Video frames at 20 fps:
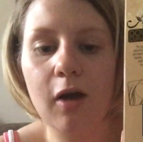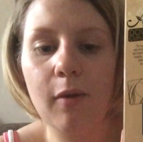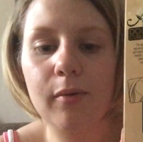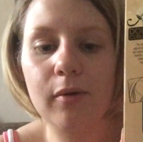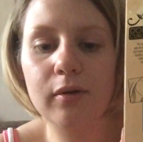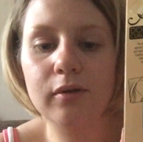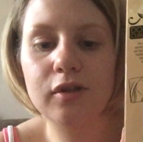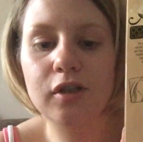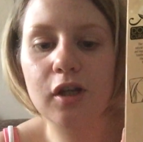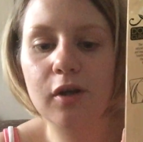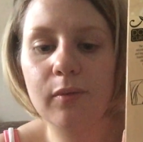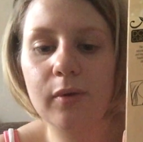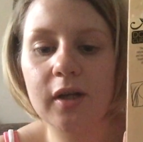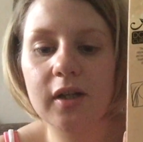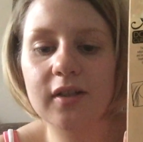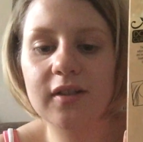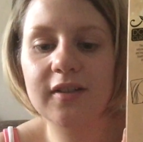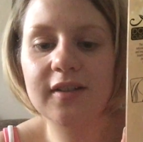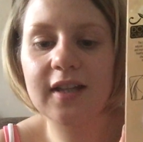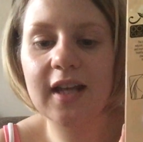but also
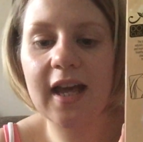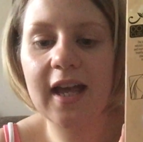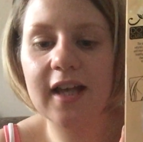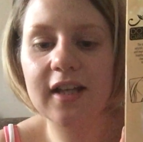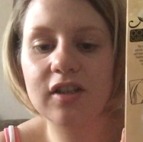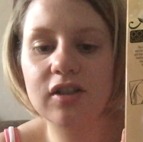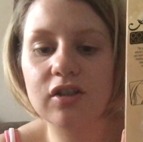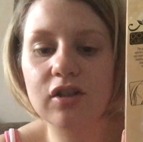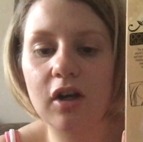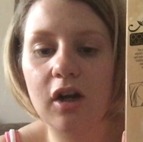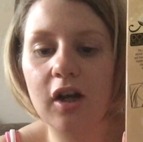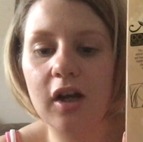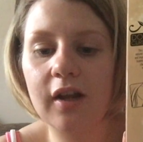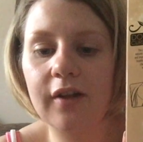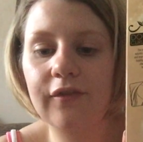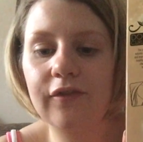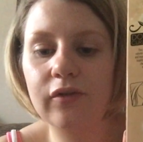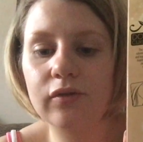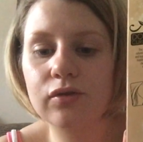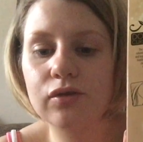works as a hair
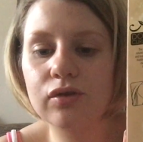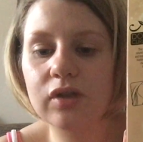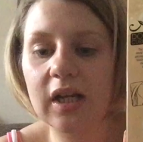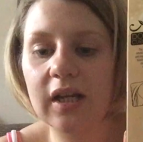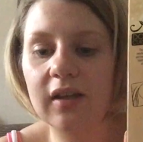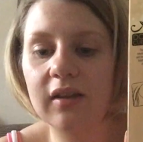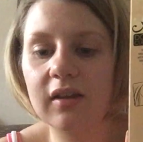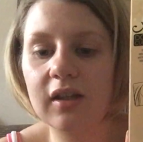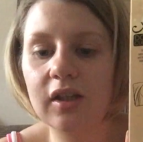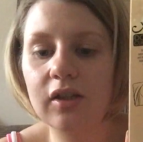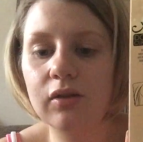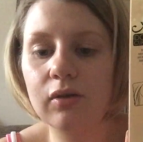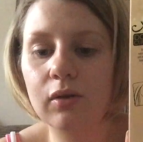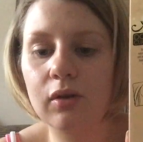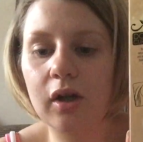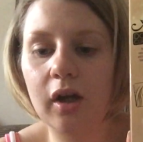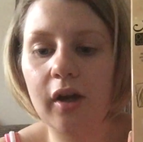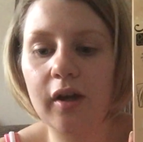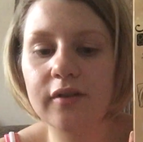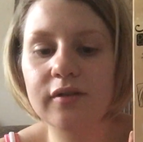styler for strengthening your
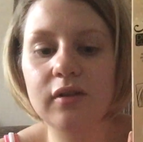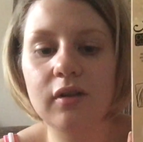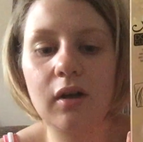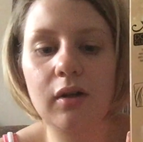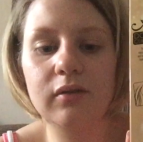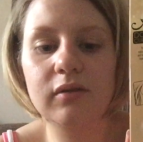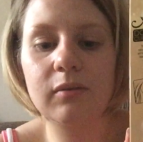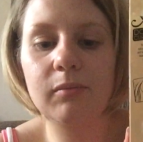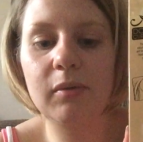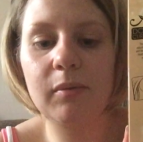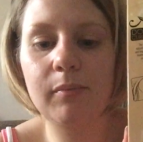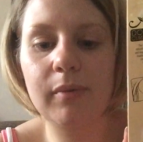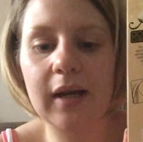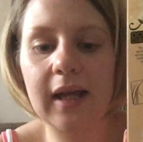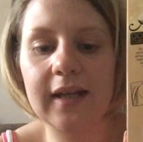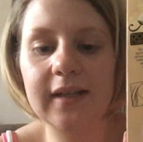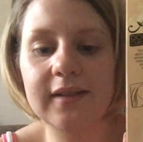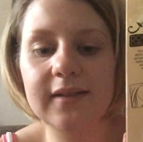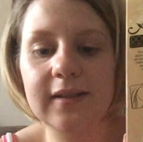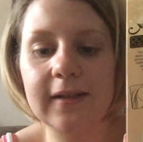curls and holding them in
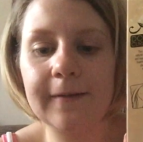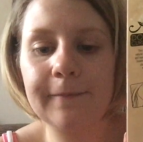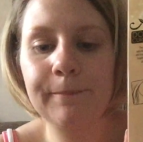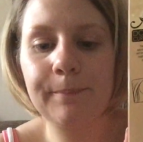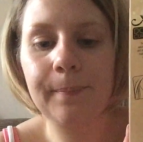place.